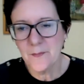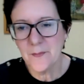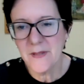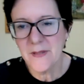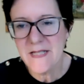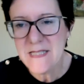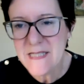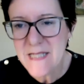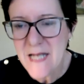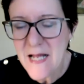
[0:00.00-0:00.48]

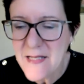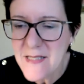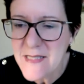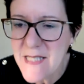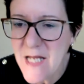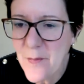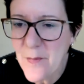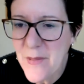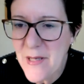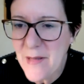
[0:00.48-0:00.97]
please tell us
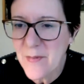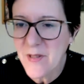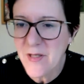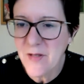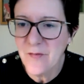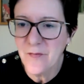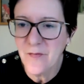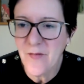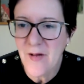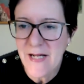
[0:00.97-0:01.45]
how people
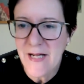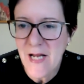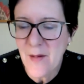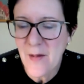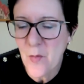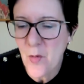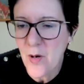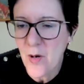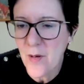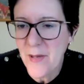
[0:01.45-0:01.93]
can find
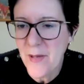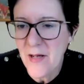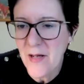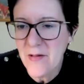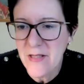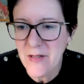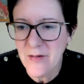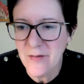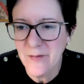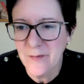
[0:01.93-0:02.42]
out more about
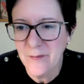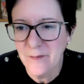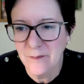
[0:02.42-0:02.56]
you.